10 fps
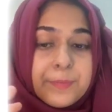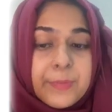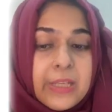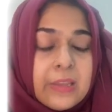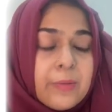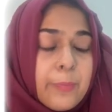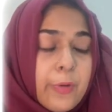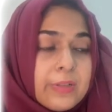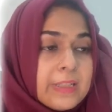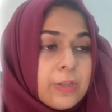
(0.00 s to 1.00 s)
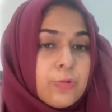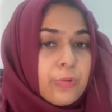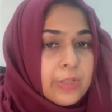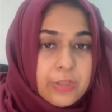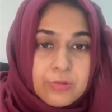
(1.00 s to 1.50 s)
in the policy you
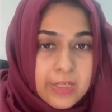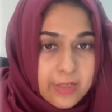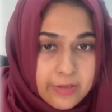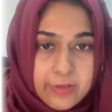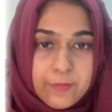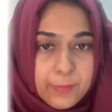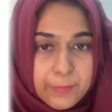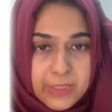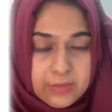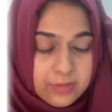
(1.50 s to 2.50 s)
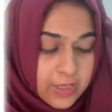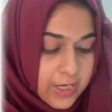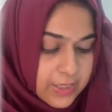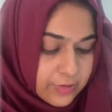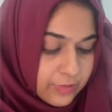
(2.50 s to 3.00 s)
don't need to take care of the months
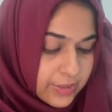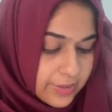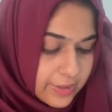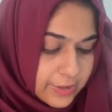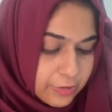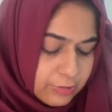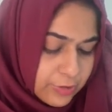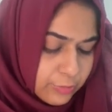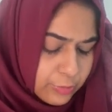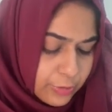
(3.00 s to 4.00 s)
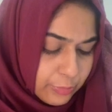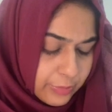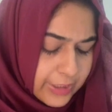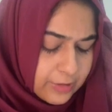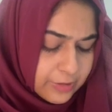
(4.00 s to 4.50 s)
so here you'll do
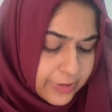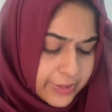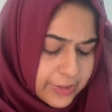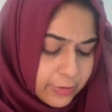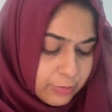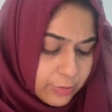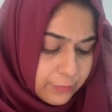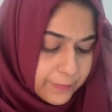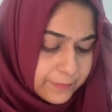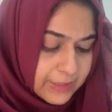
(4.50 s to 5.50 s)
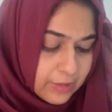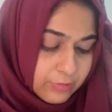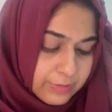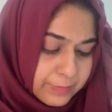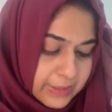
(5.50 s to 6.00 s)
here you'll do
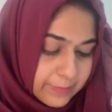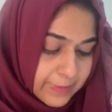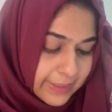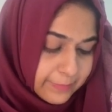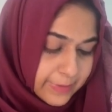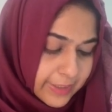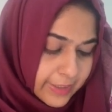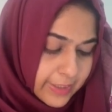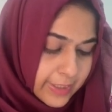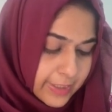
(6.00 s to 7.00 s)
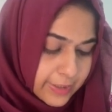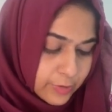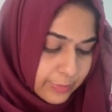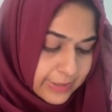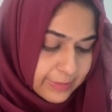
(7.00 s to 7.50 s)
50000 multiplied by
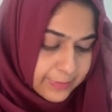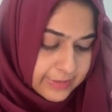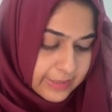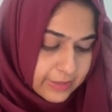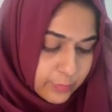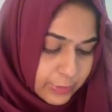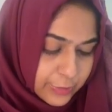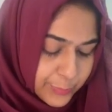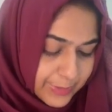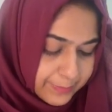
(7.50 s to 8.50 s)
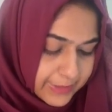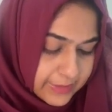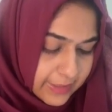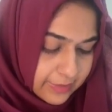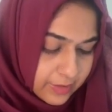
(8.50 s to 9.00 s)
20% which will be
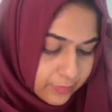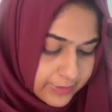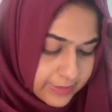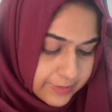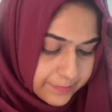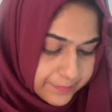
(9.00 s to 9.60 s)
10000